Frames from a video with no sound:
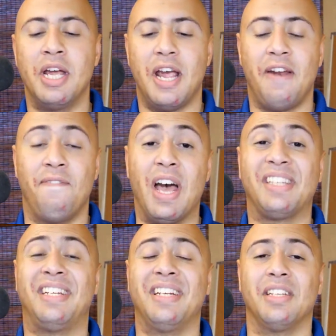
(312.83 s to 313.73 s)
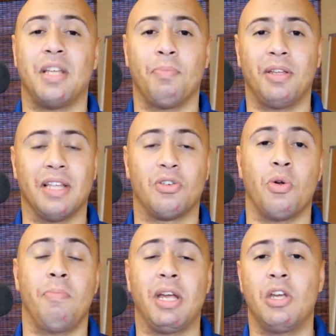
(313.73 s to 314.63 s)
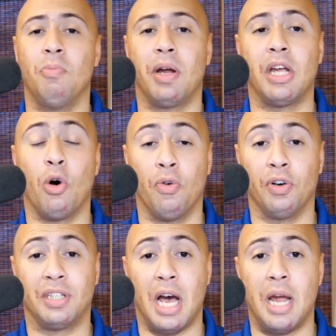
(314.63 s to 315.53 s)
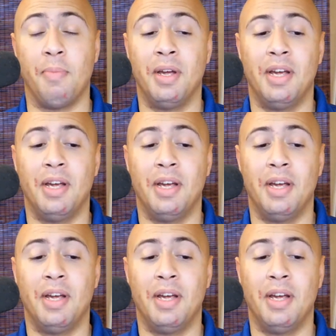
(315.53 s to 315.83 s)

invest into something that's going to make you money over time?